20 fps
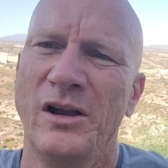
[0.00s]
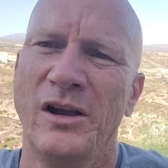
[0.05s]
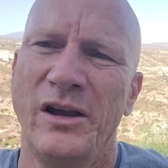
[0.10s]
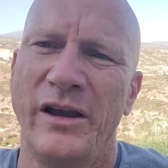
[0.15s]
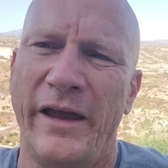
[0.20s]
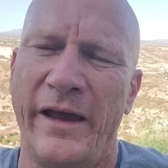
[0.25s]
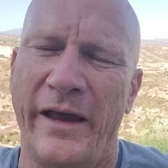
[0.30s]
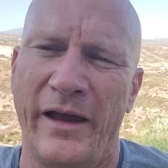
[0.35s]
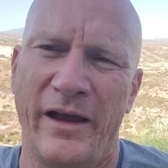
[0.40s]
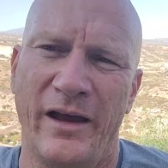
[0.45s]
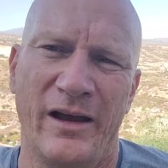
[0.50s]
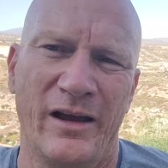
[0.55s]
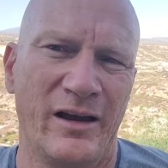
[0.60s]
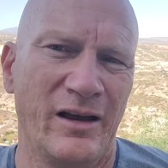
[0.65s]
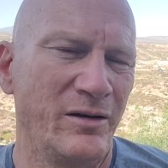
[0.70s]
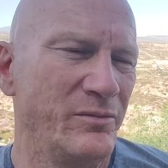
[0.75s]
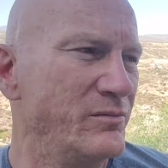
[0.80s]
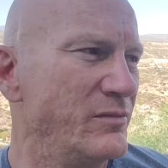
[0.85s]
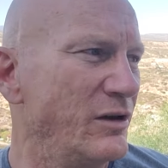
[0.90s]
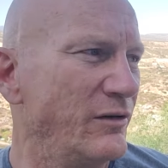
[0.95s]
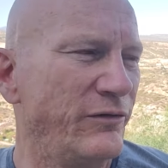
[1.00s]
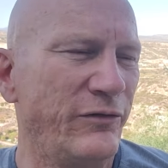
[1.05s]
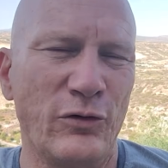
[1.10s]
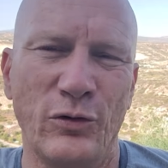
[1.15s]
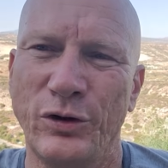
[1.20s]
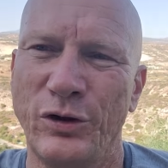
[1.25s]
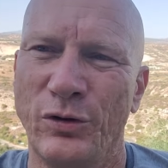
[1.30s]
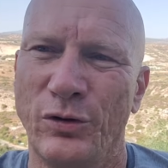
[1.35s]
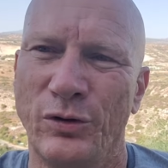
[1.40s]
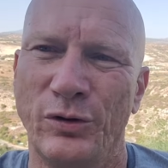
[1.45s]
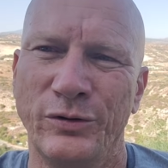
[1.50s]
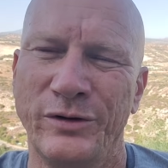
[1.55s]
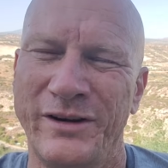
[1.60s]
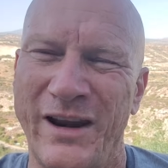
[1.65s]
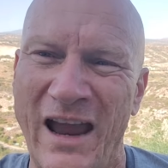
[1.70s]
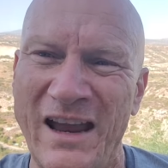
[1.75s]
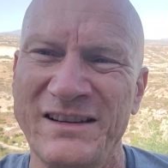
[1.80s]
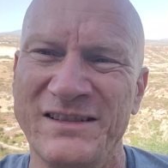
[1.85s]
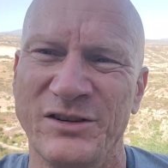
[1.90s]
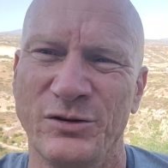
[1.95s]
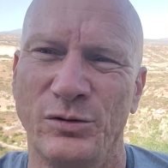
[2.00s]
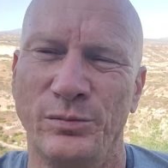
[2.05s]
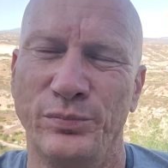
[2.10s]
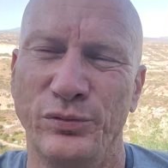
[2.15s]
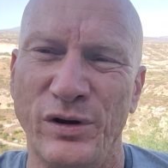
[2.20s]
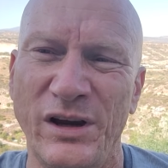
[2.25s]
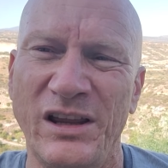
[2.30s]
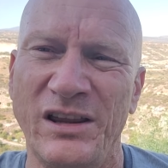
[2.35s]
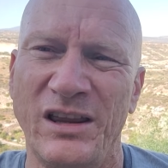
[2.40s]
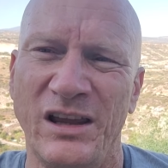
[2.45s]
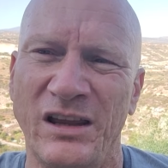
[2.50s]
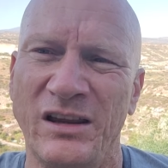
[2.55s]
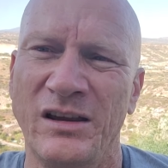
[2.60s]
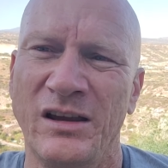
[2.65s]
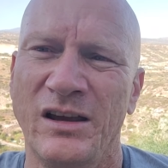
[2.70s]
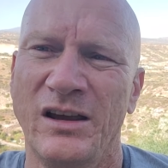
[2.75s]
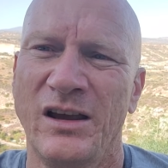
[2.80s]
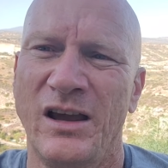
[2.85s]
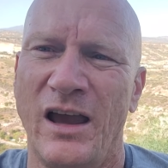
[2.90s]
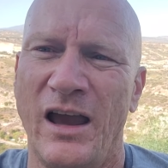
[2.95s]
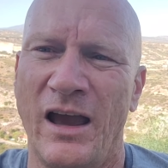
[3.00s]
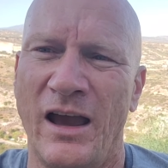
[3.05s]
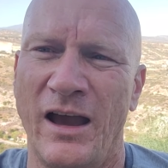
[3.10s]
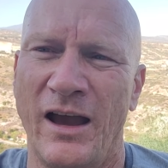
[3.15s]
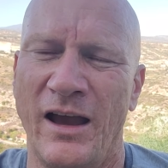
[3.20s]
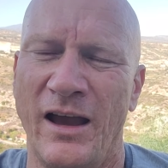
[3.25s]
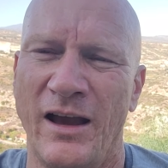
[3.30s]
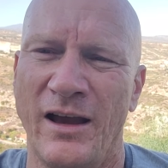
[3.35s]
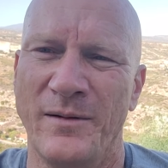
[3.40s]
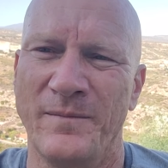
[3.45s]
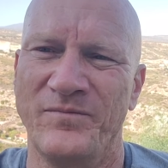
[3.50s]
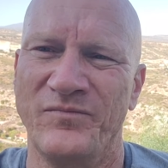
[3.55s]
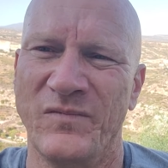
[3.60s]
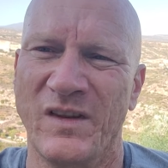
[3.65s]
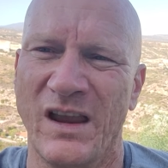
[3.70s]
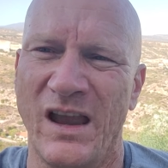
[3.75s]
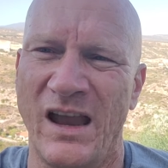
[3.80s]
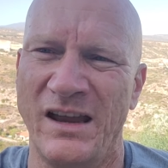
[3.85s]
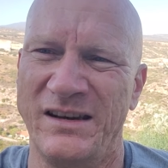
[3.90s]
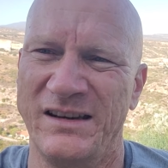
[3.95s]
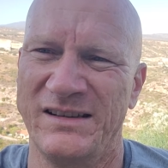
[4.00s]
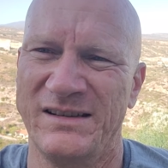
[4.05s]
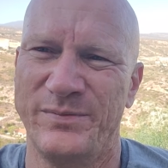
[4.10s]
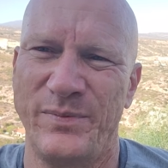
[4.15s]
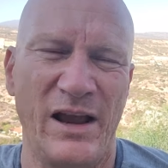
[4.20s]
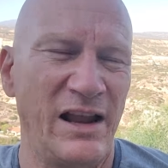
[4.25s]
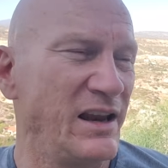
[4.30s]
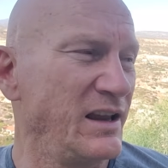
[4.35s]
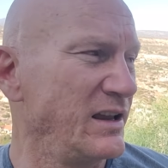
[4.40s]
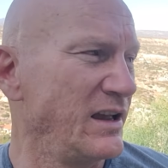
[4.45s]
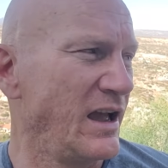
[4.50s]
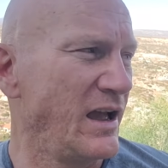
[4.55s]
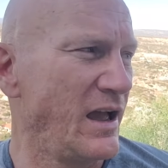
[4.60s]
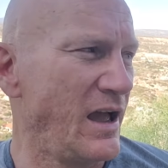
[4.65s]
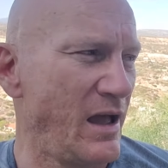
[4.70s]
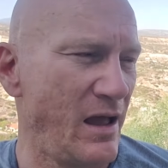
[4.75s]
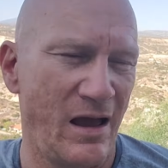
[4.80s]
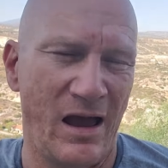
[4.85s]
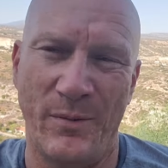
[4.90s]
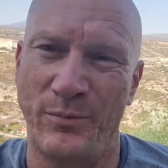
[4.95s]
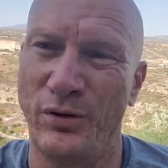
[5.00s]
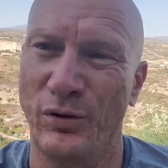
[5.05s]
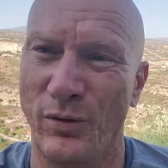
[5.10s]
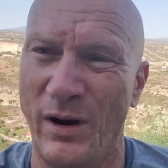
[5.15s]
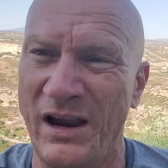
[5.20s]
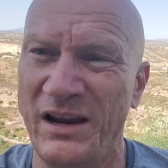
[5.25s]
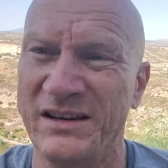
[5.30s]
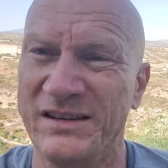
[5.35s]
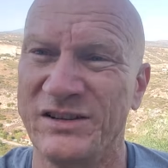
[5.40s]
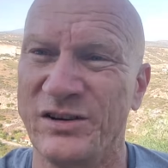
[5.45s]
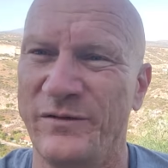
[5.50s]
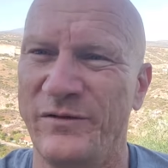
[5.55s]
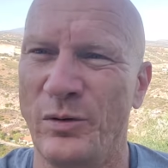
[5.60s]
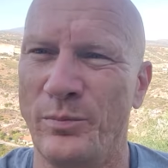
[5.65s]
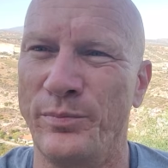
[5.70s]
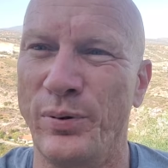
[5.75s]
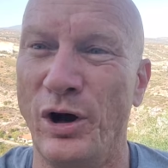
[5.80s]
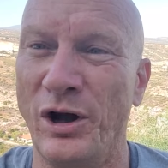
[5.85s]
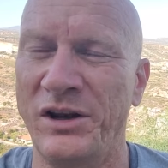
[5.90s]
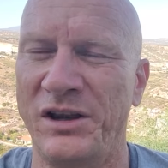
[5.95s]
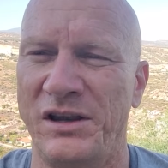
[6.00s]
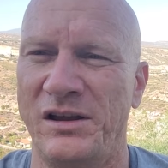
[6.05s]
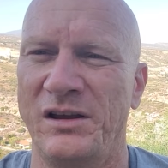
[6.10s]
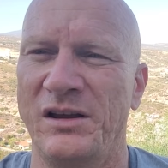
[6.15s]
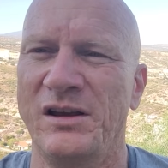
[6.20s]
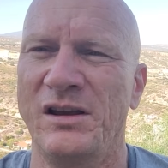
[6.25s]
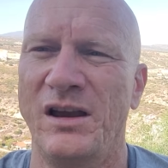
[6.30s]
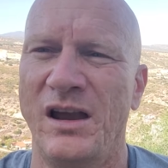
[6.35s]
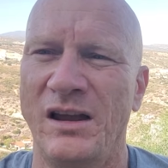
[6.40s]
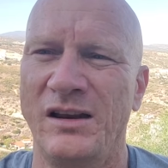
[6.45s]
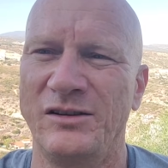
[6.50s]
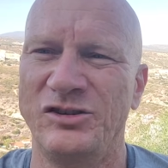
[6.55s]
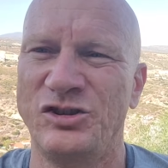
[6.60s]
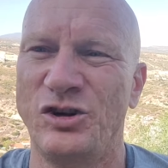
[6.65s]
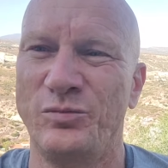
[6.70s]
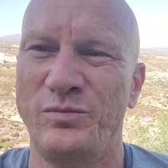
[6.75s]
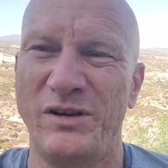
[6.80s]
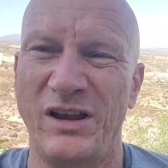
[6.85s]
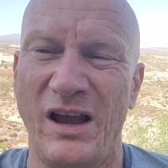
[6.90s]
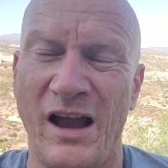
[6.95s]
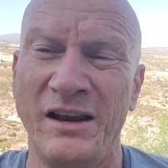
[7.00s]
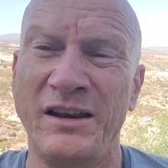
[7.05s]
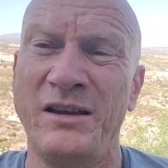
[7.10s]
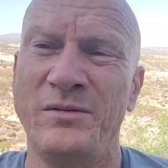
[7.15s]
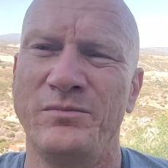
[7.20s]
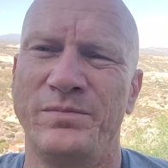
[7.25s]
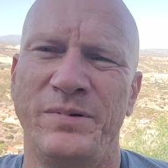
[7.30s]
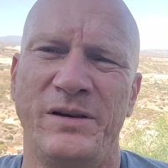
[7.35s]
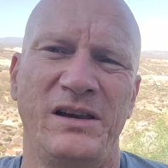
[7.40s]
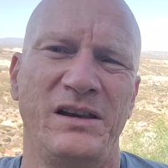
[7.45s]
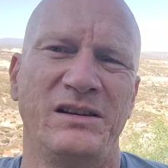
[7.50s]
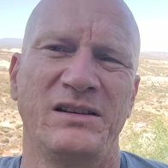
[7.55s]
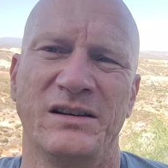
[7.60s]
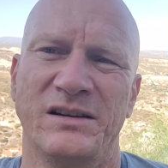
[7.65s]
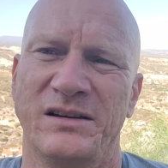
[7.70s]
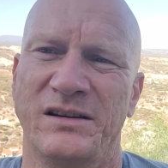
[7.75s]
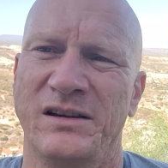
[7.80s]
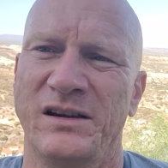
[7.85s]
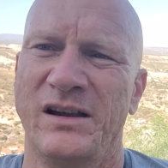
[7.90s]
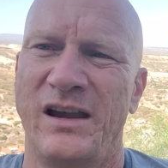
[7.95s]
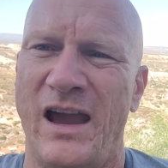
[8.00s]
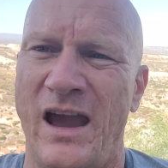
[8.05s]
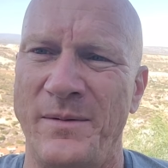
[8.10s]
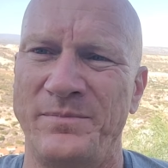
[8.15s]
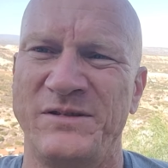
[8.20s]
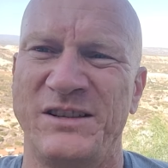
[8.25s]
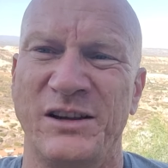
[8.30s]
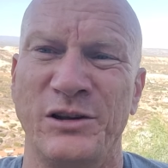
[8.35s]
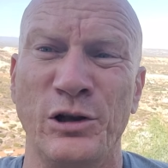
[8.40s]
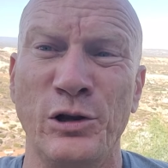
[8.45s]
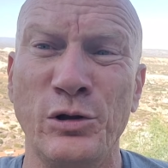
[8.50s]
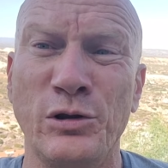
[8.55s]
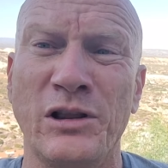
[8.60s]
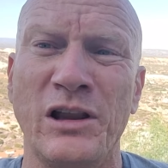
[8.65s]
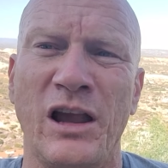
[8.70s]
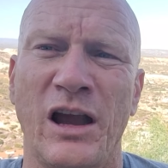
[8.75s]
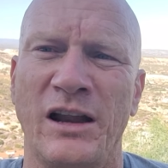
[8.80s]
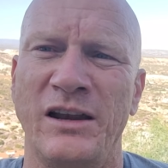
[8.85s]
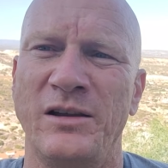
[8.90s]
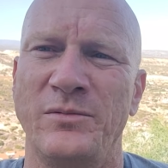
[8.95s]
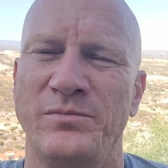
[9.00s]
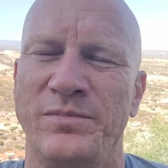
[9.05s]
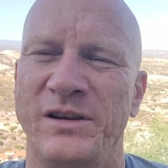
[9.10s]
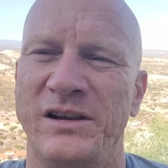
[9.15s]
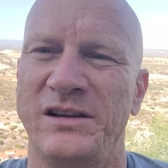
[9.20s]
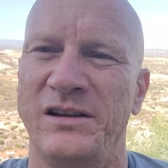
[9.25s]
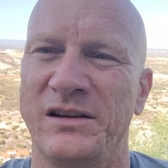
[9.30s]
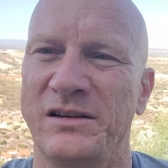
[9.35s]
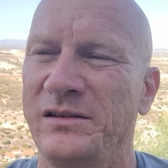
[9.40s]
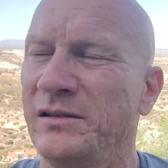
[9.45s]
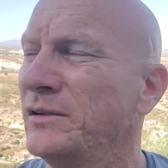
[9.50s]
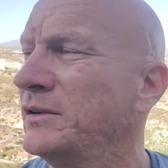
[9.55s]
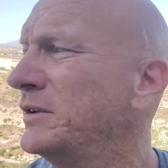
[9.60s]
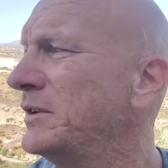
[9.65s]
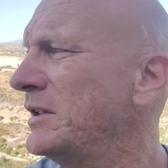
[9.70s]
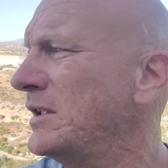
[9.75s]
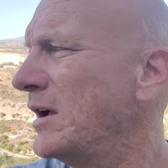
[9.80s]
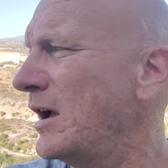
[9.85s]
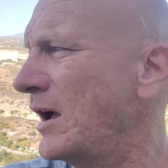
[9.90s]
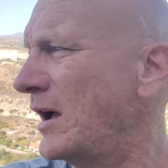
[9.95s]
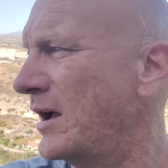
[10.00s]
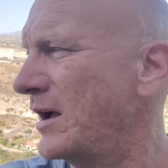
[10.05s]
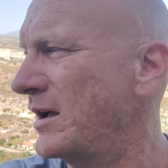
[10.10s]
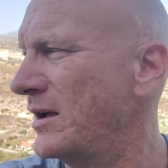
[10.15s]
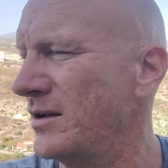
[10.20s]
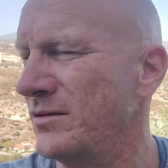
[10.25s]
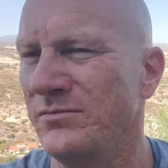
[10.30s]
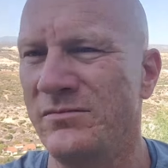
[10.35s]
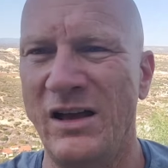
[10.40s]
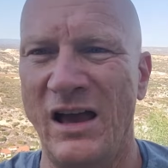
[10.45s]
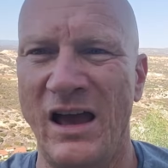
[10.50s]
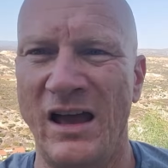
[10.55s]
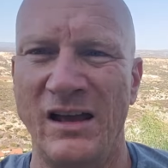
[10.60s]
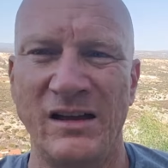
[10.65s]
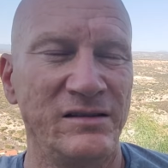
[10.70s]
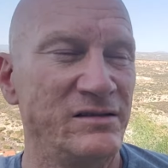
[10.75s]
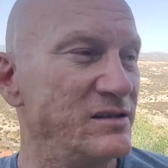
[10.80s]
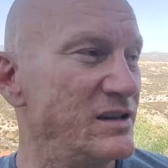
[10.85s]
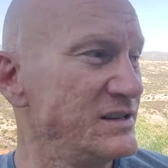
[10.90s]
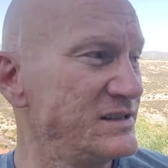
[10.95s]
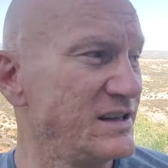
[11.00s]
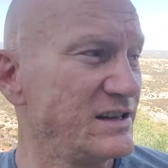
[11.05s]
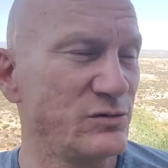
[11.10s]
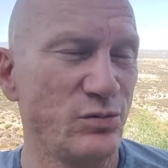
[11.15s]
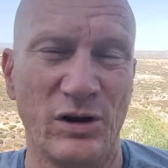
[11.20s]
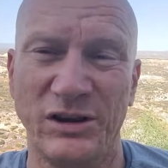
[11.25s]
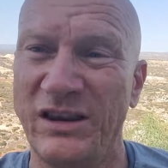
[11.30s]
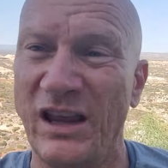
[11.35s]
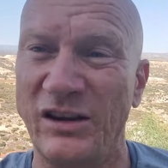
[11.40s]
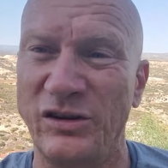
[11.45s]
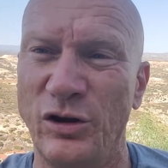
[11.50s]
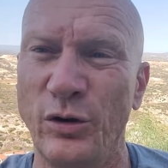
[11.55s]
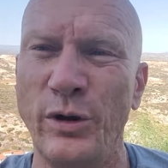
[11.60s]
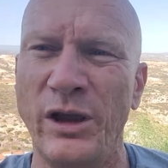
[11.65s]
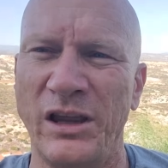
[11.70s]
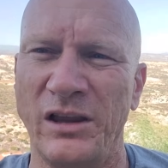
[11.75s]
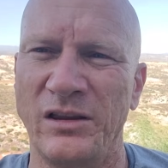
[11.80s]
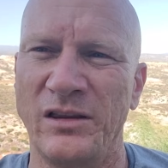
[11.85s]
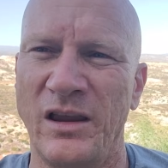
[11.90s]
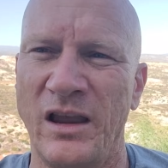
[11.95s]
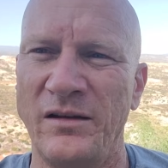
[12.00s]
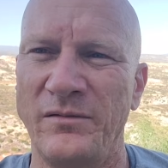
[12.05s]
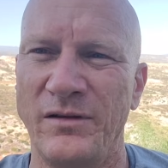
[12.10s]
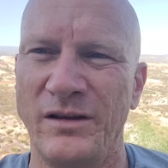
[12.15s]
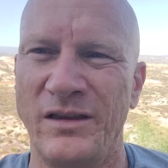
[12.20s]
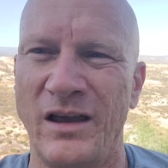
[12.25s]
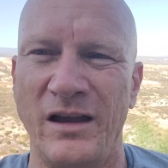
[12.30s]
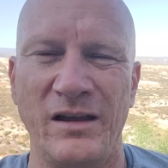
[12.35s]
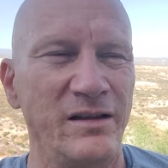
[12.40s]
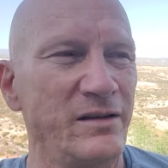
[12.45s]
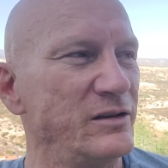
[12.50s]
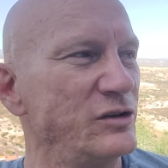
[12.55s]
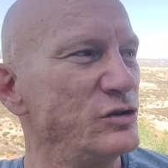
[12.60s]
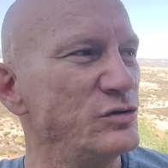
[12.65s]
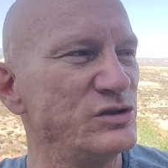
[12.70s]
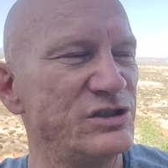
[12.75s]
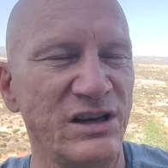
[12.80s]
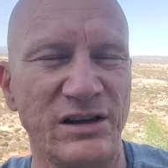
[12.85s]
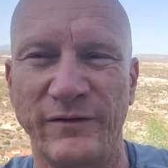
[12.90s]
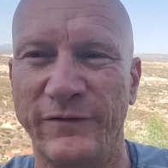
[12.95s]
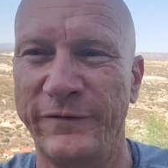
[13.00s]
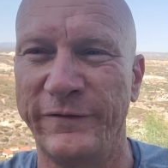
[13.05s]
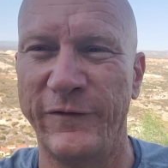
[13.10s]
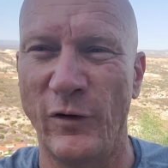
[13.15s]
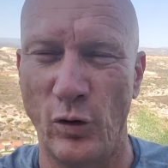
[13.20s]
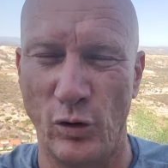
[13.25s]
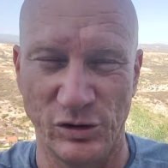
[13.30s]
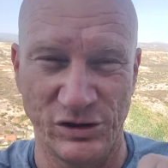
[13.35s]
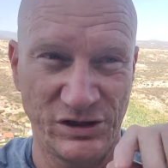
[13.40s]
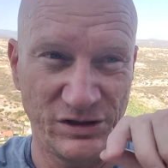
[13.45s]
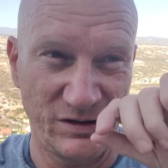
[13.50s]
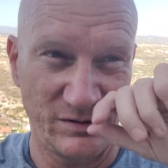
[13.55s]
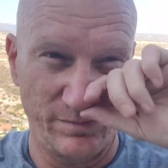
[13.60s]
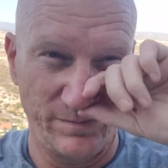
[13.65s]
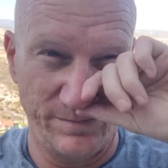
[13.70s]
for your nasal breathing and expelling apparatus of your body, and it should be unimpeded, absolutely unimpeded. And this is what they're doing. They're using forced